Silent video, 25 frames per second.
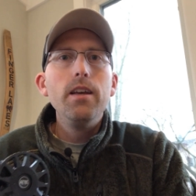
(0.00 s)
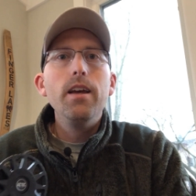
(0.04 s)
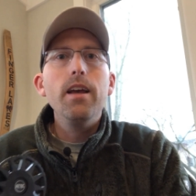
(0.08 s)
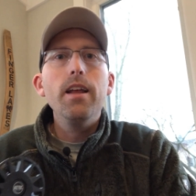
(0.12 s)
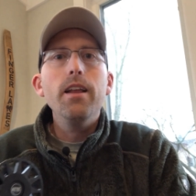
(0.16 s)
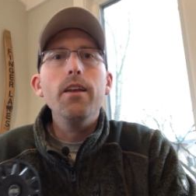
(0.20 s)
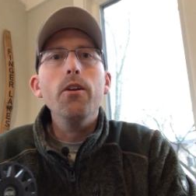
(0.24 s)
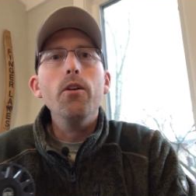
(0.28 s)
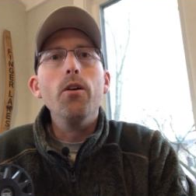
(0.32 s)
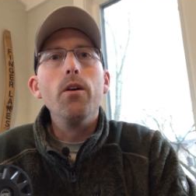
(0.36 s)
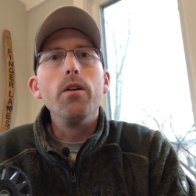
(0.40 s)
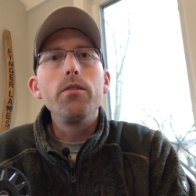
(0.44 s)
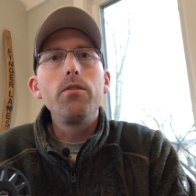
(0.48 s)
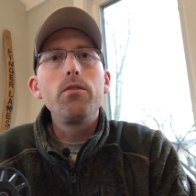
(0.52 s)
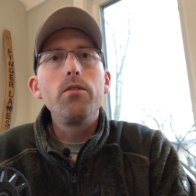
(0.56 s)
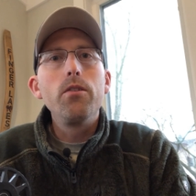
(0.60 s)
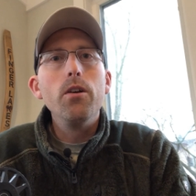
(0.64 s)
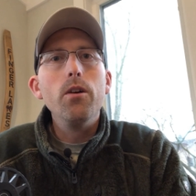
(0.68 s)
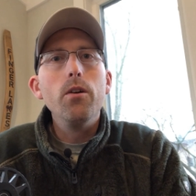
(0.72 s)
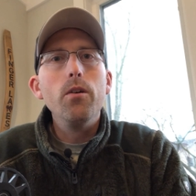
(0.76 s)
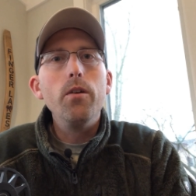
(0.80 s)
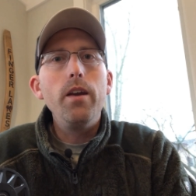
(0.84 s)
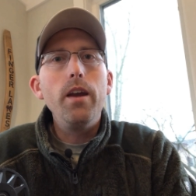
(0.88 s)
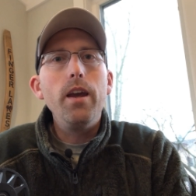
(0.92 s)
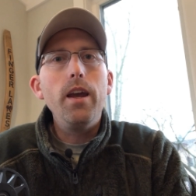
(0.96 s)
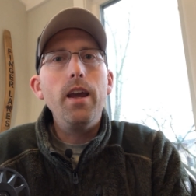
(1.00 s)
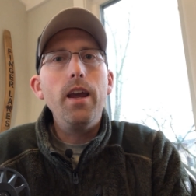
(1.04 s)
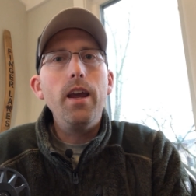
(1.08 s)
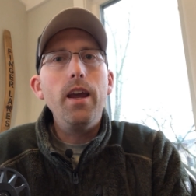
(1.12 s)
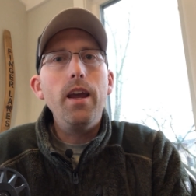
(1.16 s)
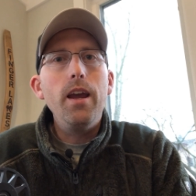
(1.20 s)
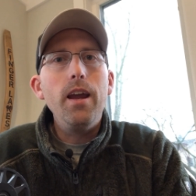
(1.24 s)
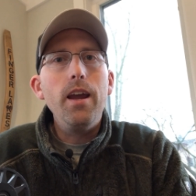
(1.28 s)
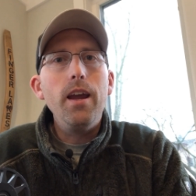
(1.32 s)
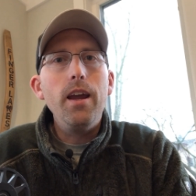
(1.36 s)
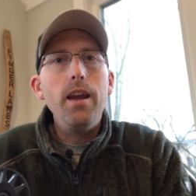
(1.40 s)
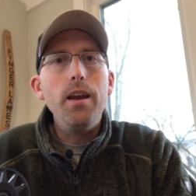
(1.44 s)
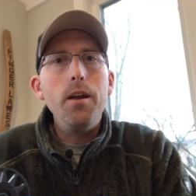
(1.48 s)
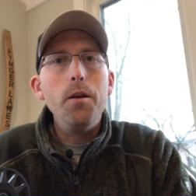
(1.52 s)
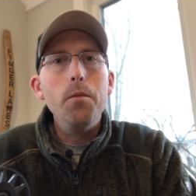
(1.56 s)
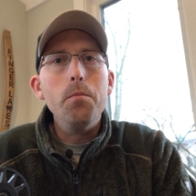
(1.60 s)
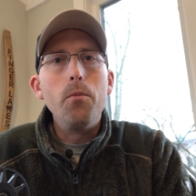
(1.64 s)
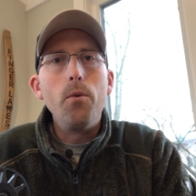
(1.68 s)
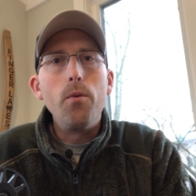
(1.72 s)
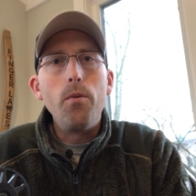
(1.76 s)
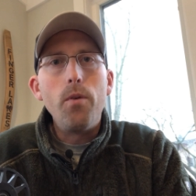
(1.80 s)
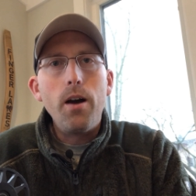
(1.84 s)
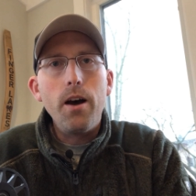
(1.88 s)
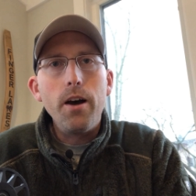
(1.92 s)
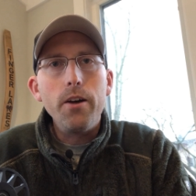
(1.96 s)
And then also a
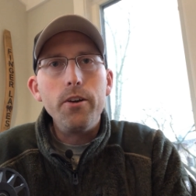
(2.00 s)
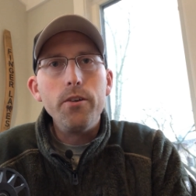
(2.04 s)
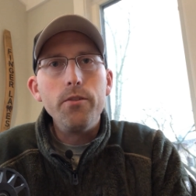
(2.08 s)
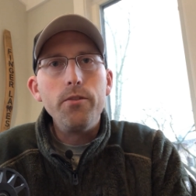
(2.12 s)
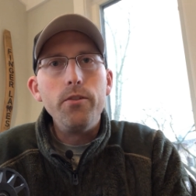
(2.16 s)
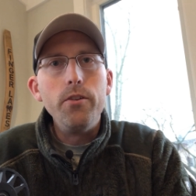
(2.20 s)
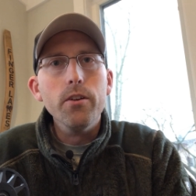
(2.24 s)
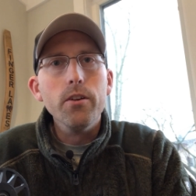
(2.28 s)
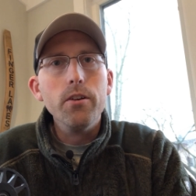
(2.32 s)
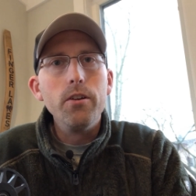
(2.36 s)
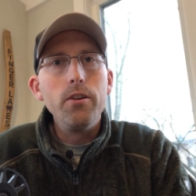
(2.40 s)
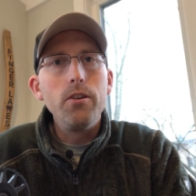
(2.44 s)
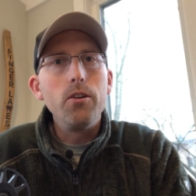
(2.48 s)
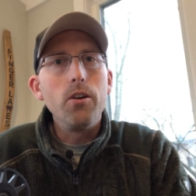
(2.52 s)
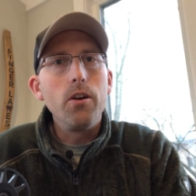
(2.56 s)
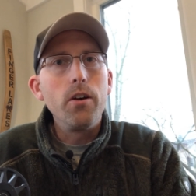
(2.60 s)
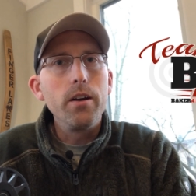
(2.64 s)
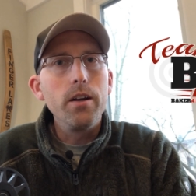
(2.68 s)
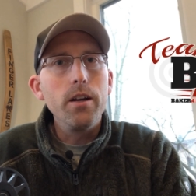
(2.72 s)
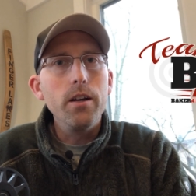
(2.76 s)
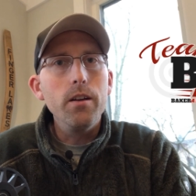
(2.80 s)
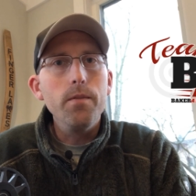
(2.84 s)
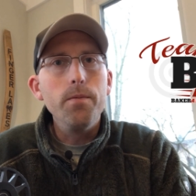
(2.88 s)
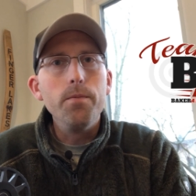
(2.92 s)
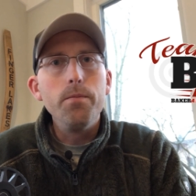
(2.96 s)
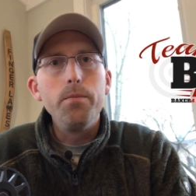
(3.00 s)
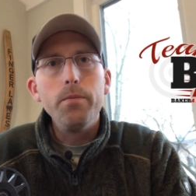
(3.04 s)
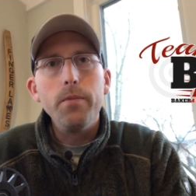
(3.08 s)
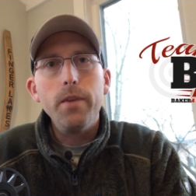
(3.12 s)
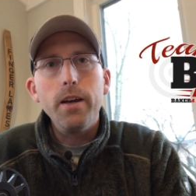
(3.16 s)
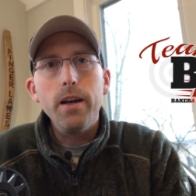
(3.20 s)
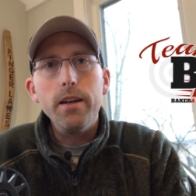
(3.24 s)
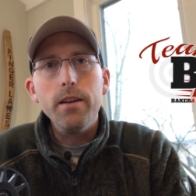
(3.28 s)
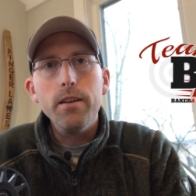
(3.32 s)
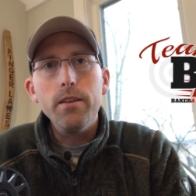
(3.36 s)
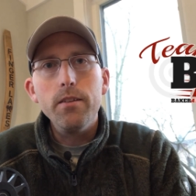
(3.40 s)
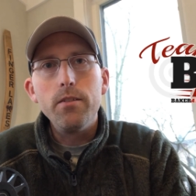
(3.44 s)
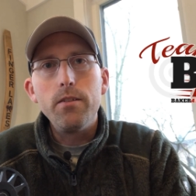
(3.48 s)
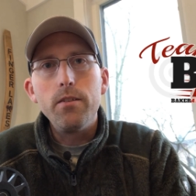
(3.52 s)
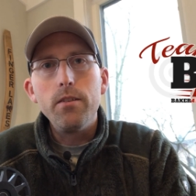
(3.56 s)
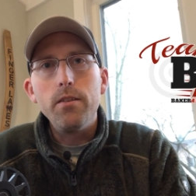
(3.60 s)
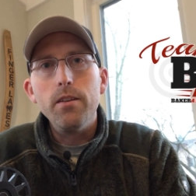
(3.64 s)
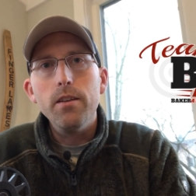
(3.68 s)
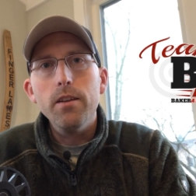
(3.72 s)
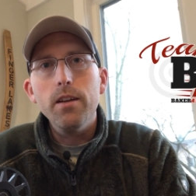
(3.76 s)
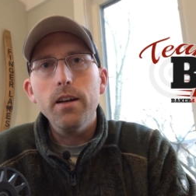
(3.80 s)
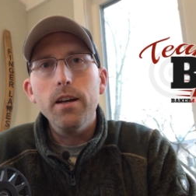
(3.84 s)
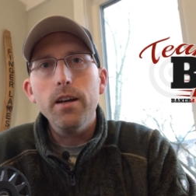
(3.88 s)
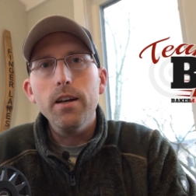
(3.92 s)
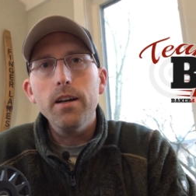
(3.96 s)
Marauder Field and Target. That is
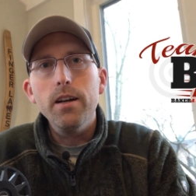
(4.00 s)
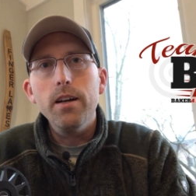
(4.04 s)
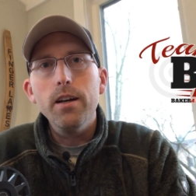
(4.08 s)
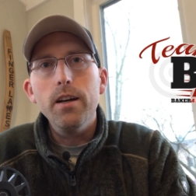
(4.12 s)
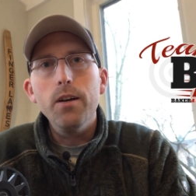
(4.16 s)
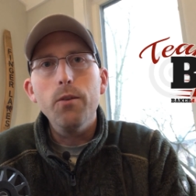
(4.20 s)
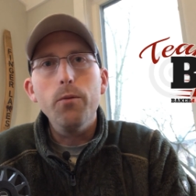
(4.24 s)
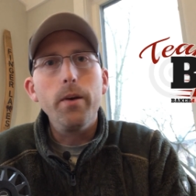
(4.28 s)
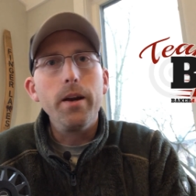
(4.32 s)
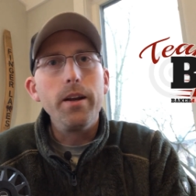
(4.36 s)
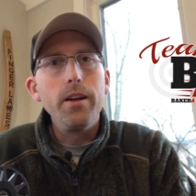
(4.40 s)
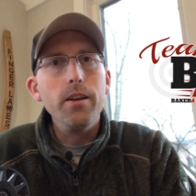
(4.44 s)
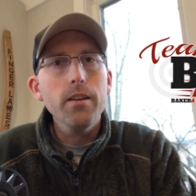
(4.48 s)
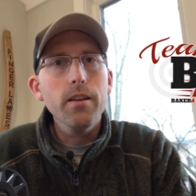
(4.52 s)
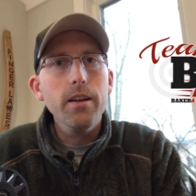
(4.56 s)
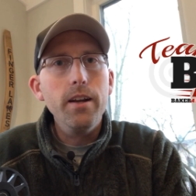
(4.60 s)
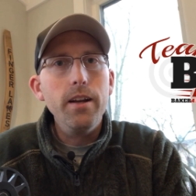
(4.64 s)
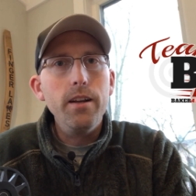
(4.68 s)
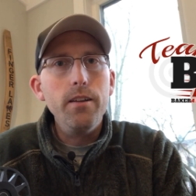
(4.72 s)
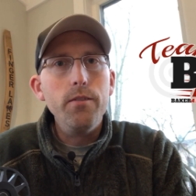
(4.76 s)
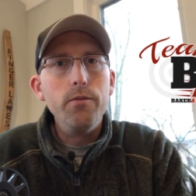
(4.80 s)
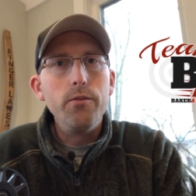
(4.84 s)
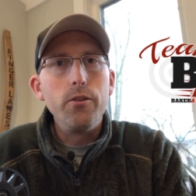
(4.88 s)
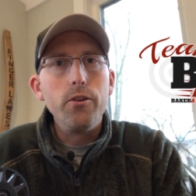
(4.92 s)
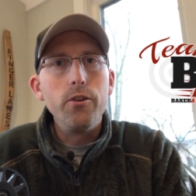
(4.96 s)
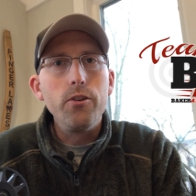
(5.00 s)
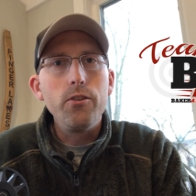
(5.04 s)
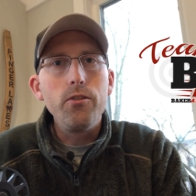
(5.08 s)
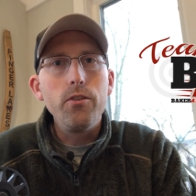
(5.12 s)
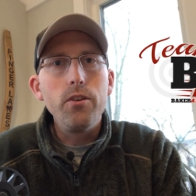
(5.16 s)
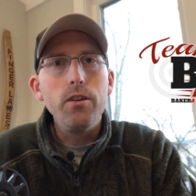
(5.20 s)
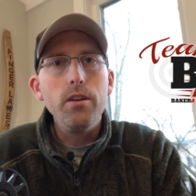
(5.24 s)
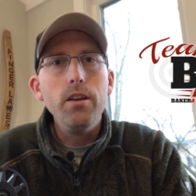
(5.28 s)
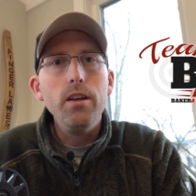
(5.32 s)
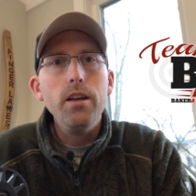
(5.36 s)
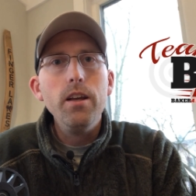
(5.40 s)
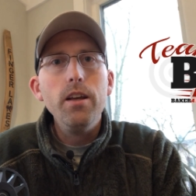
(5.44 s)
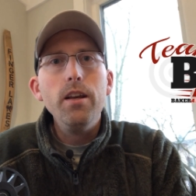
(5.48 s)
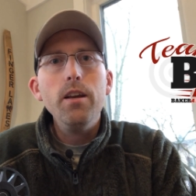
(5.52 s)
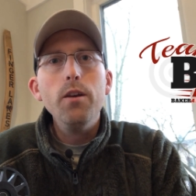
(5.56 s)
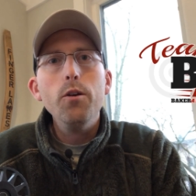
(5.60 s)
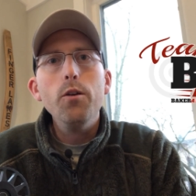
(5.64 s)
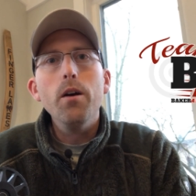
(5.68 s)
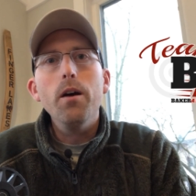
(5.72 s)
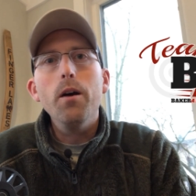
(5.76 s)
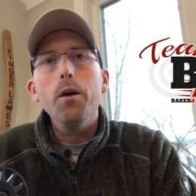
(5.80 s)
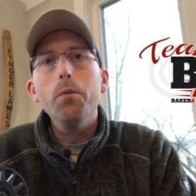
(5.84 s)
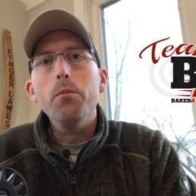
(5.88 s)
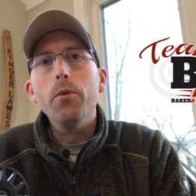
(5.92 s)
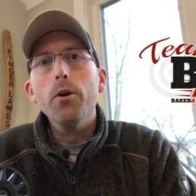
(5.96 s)
the uh, regulated version.
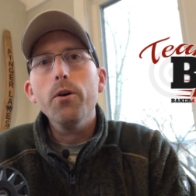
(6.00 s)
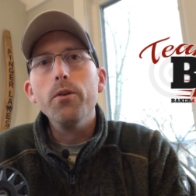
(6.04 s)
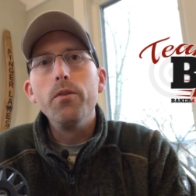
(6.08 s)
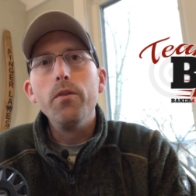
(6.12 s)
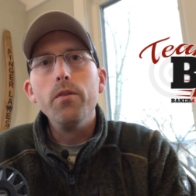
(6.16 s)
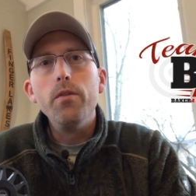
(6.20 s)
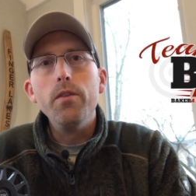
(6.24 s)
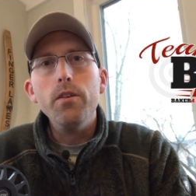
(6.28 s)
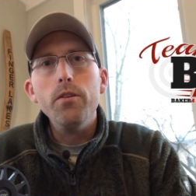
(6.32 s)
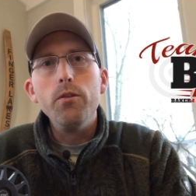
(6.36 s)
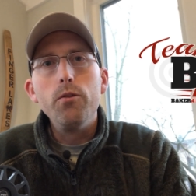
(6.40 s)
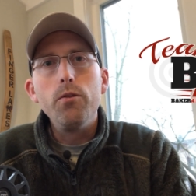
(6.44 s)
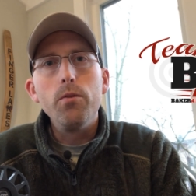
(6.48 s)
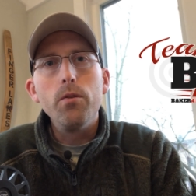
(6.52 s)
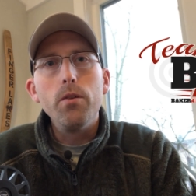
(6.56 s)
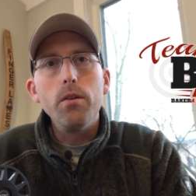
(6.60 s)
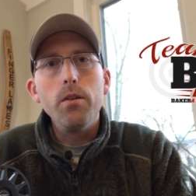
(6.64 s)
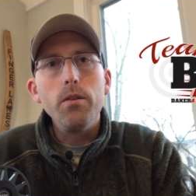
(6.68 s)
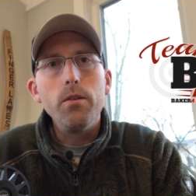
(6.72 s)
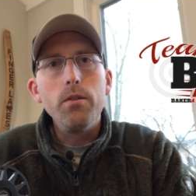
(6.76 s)
Uh, both of these